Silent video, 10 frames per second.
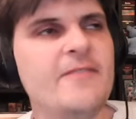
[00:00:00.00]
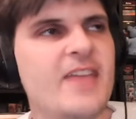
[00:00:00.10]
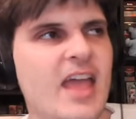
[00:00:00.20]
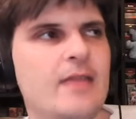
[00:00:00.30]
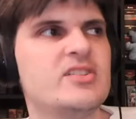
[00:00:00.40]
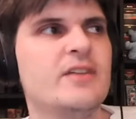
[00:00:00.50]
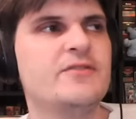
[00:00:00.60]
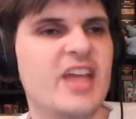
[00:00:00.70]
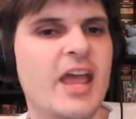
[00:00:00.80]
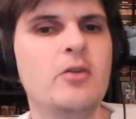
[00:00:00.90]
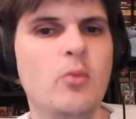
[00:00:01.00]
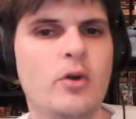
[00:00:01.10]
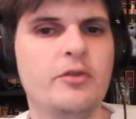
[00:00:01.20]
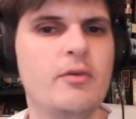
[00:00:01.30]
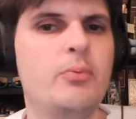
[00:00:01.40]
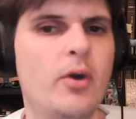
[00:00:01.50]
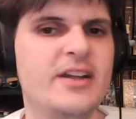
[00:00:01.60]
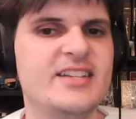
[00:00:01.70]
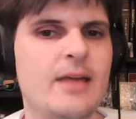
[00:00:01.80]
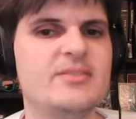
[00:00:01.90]
games of 10 or more three point
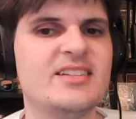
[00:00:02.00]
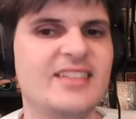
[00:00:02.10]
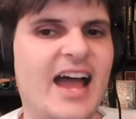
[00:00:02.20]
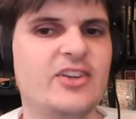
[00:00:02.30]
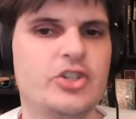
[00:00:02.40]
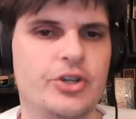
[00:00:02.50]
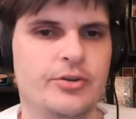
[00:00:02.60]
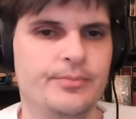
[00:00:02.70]
attempts last year.